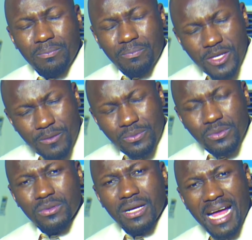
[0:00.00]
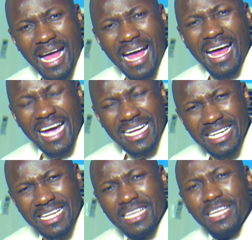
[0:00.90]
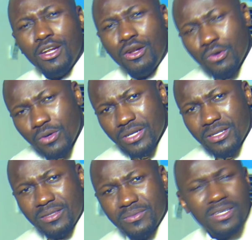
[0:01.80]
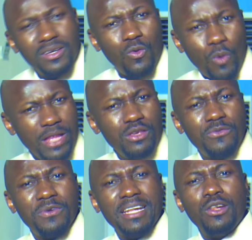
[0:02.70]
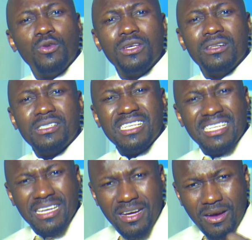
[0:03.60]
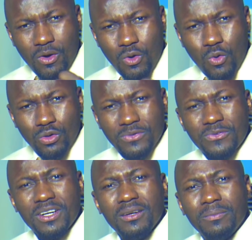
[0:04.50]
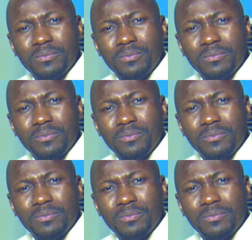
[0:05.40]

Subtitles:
People are hardly loyal. When you find loyalty, hold firm.